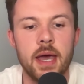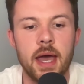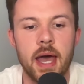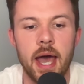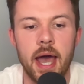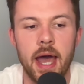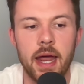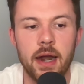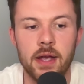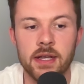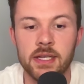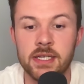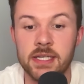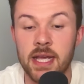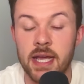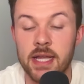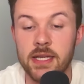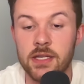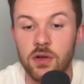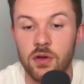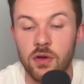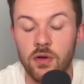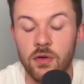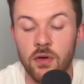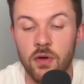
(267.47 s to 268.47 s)
And I said,
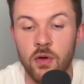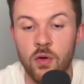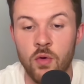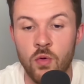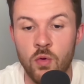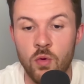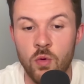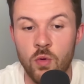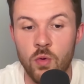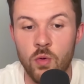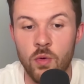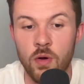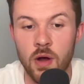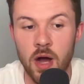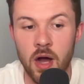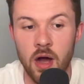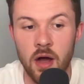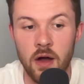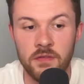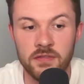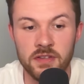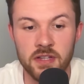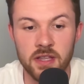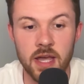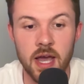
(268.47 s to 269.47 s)
all
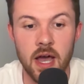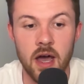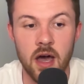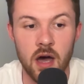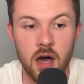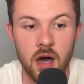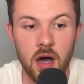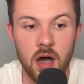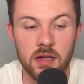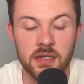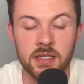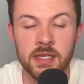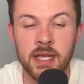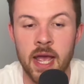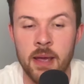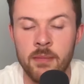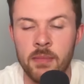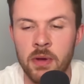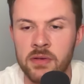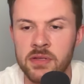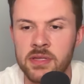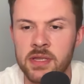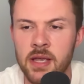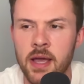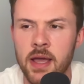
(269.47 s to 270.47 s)
after that Hearts game, I
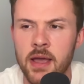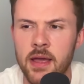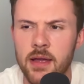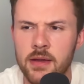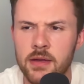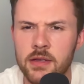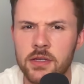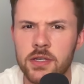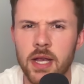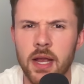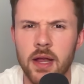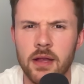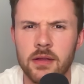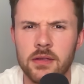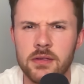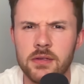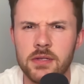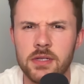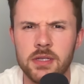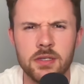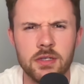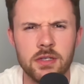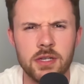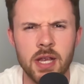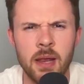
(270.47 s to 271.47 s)
was like,
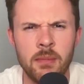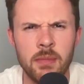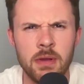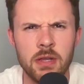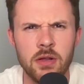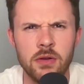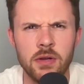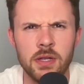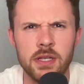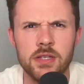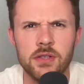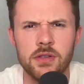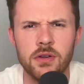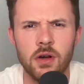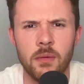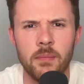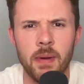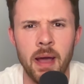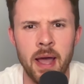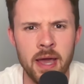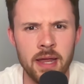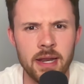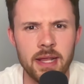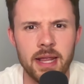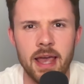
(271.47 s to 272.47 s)
Jamie Donnelly's not
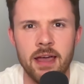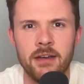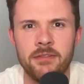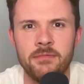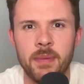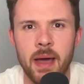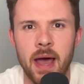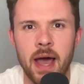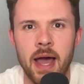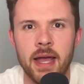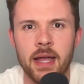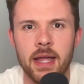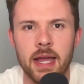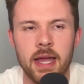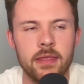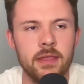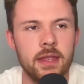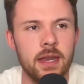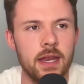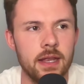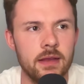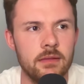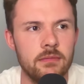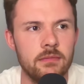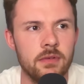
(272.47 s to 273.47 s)
bad at left back. And
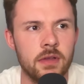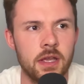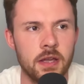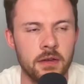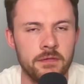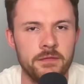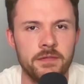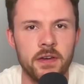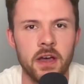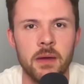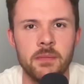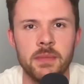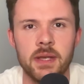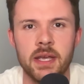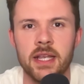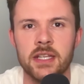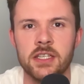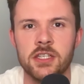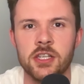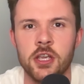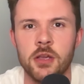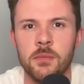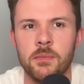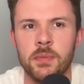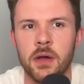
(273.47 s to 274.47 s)
then it confirmed it
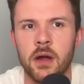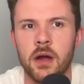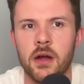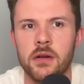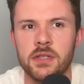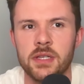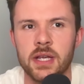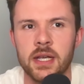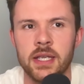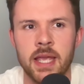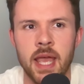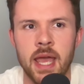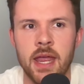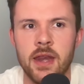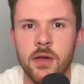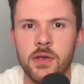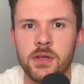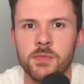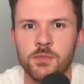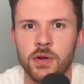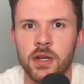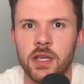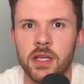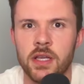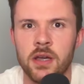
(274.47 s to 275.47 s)
against QPR. I was like, yeah, no, he's
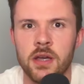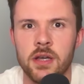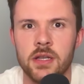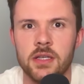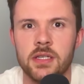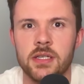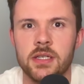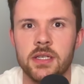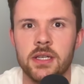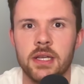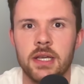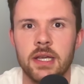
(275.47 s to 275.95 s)
pretty good.